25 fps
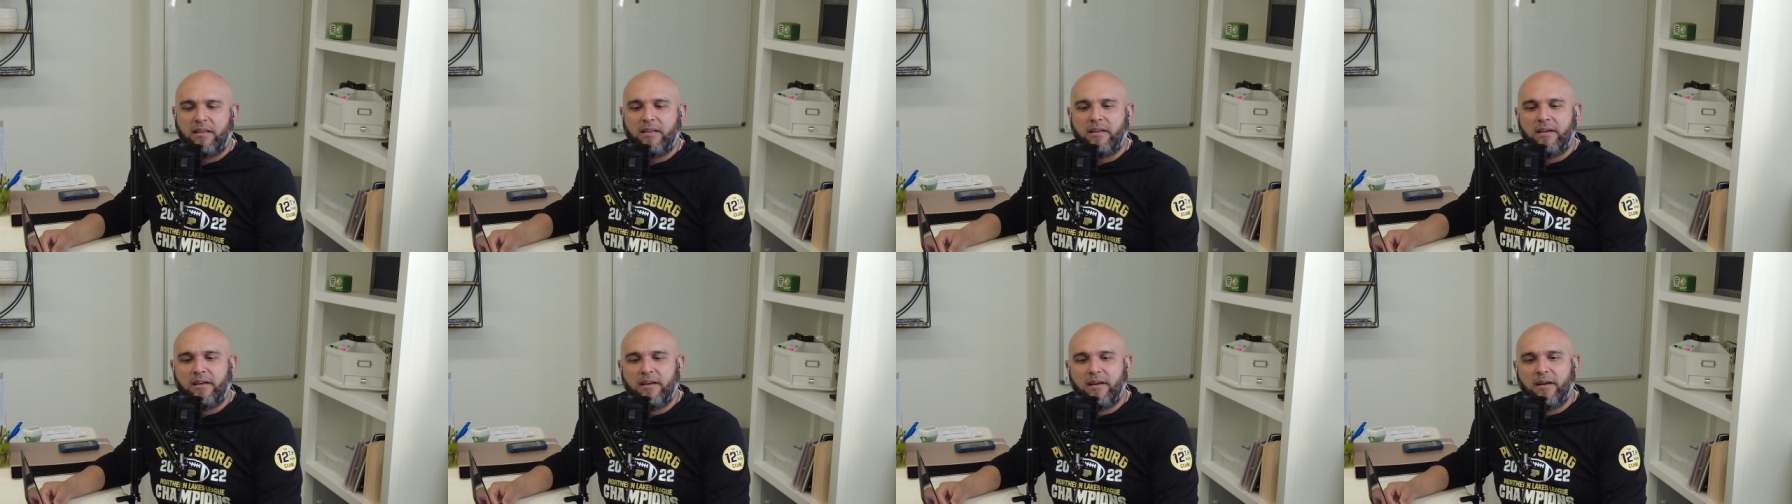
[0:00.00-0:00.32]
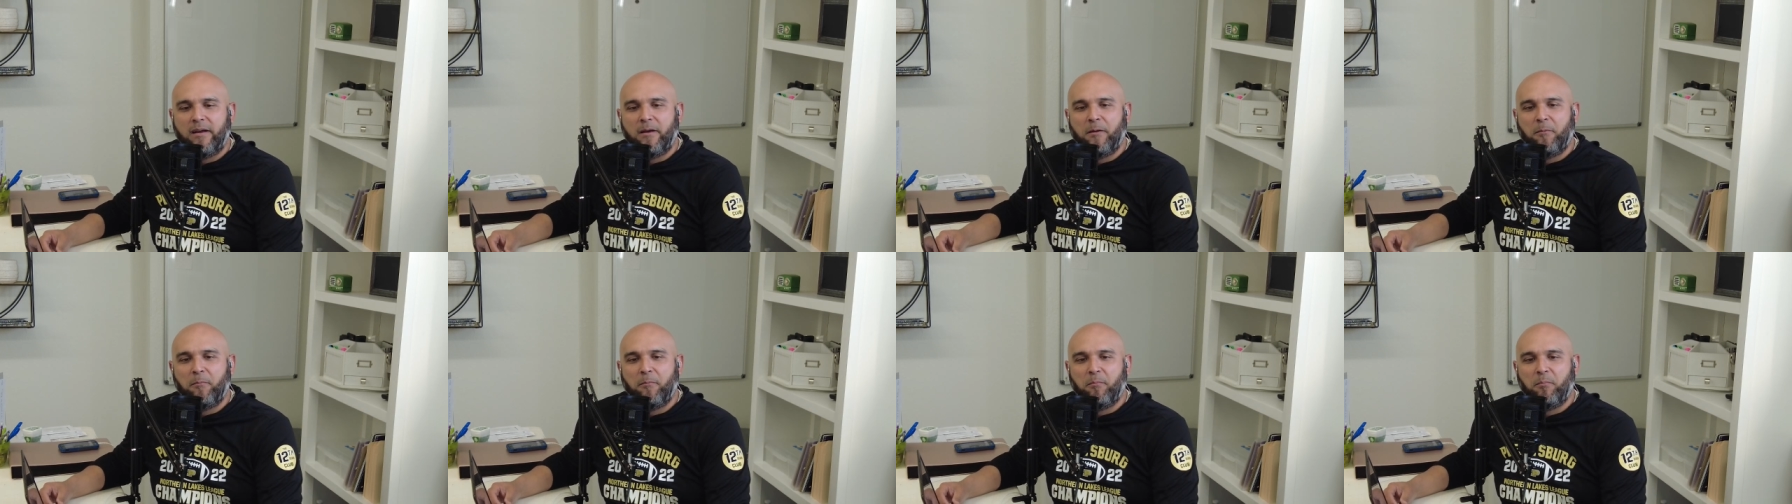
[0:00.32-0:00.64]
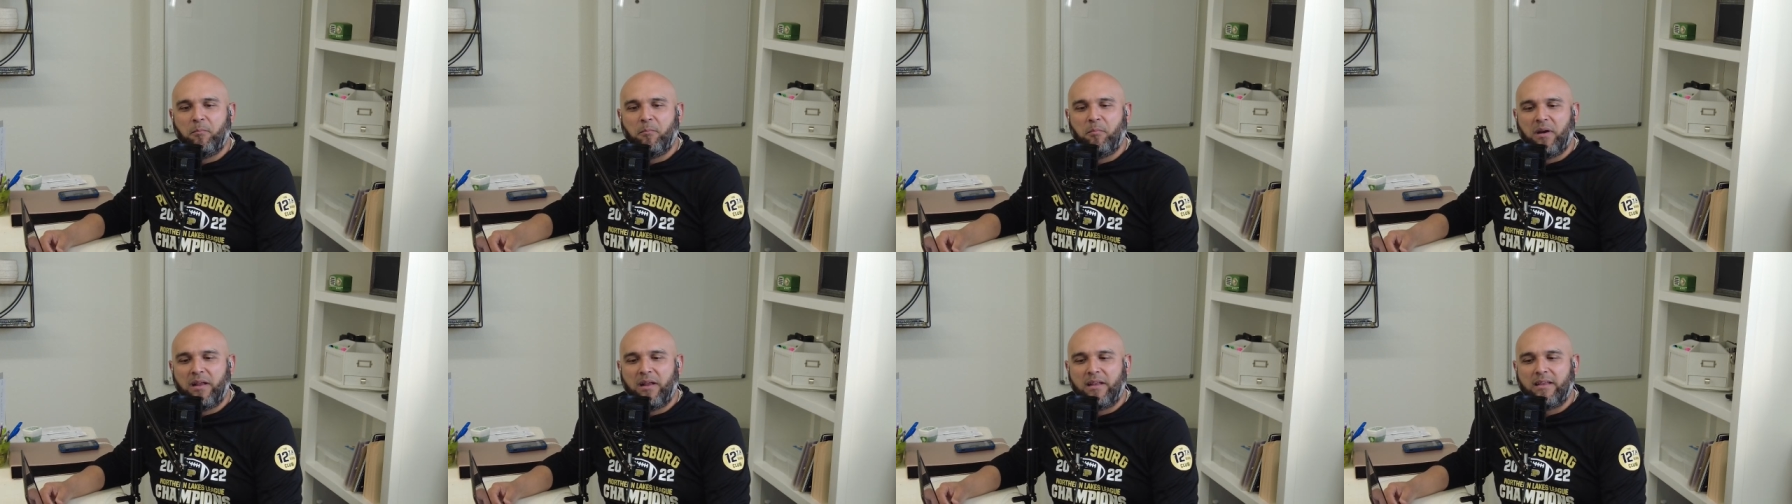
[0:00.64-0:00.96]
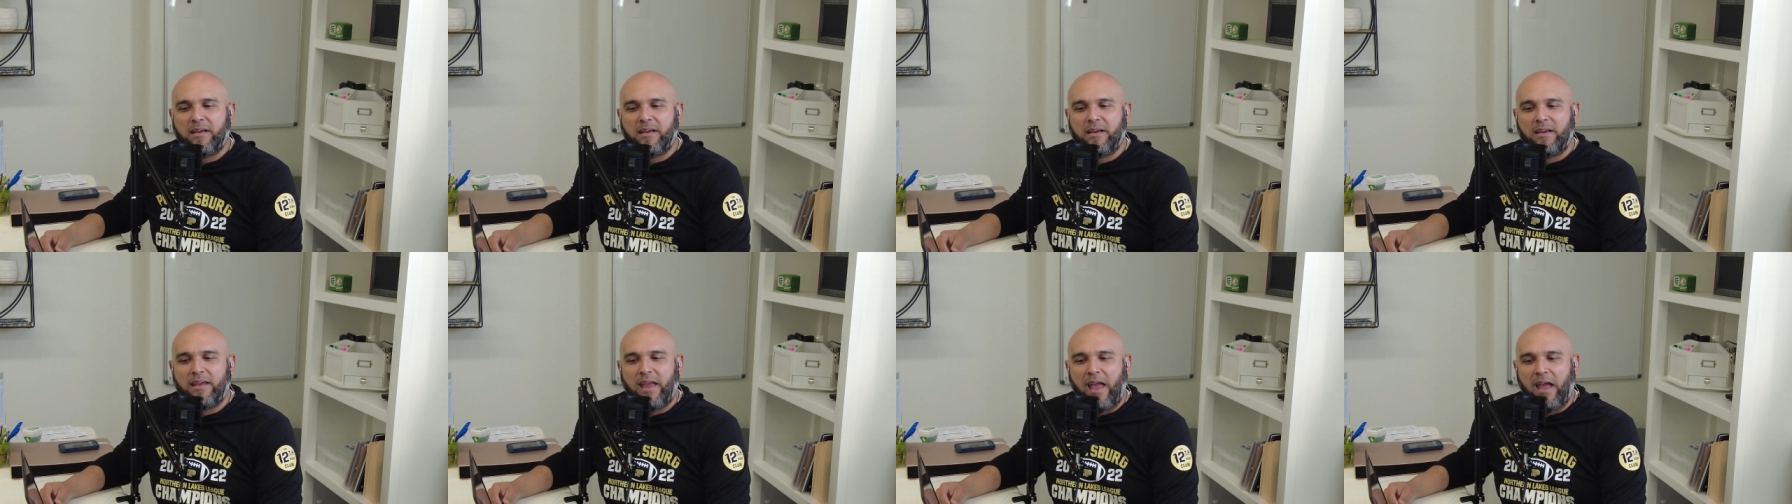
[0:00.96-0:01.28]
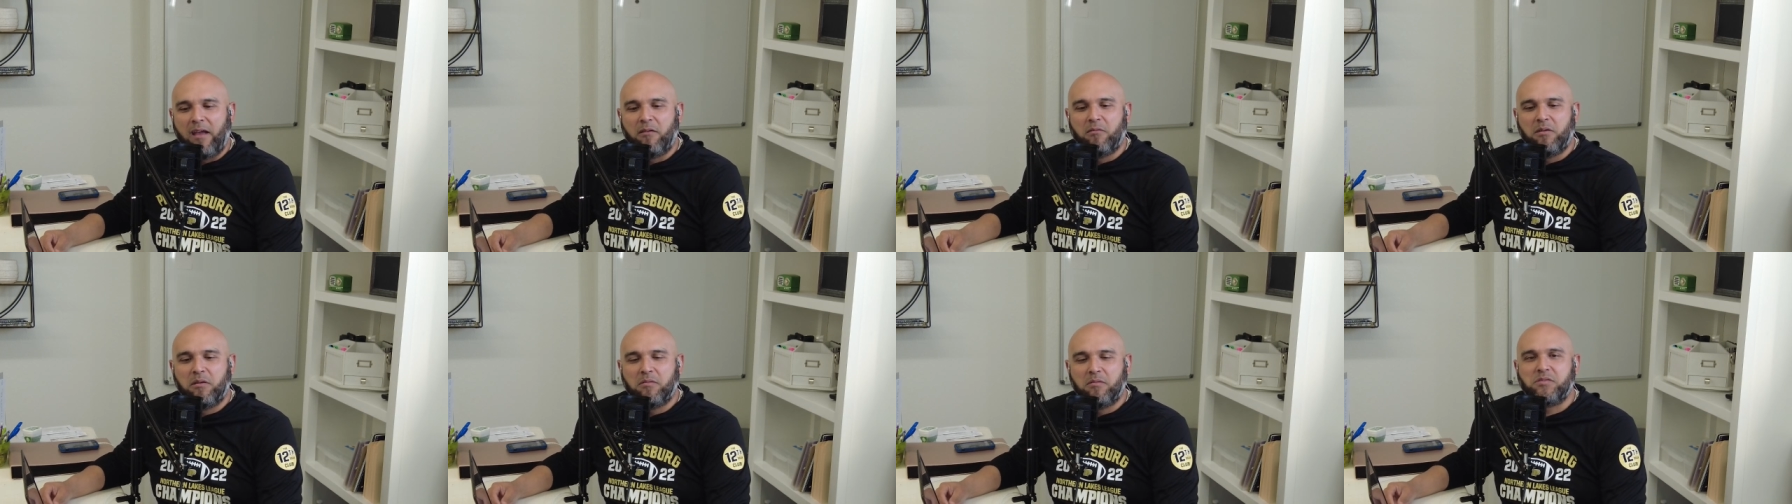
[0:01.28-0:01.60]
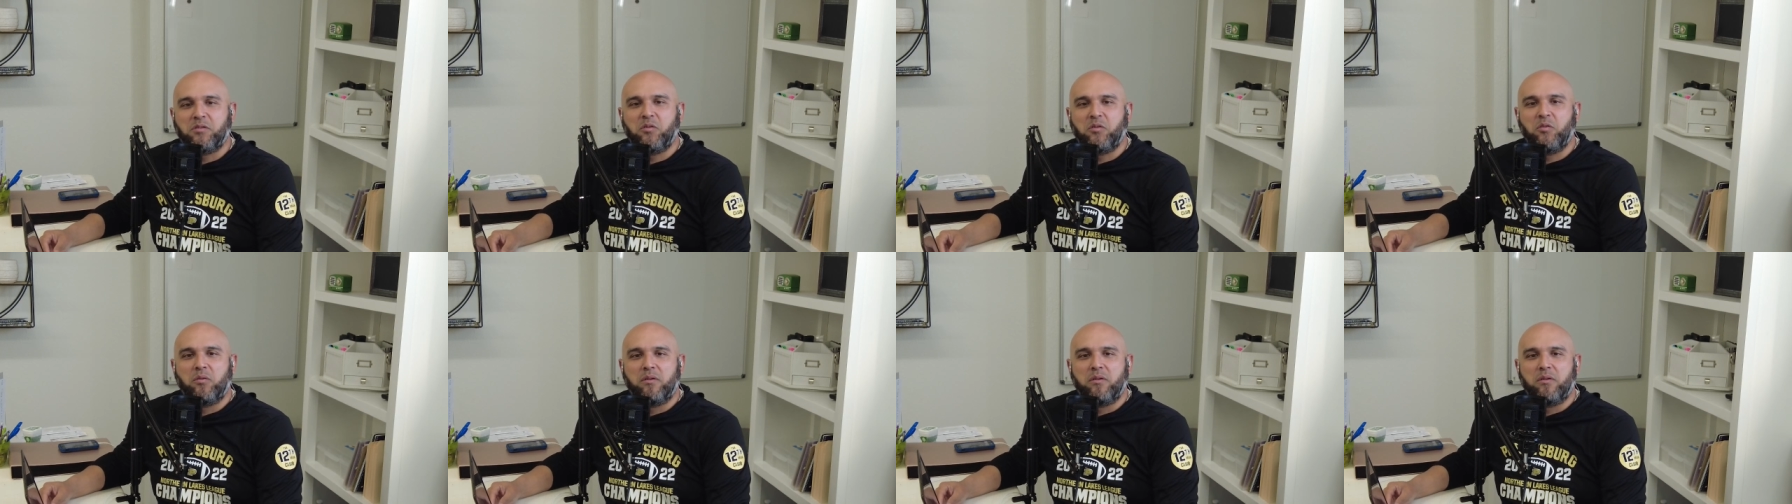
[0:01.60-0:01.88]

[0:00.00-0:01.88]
Um, but uh, yeah, it, it was cool.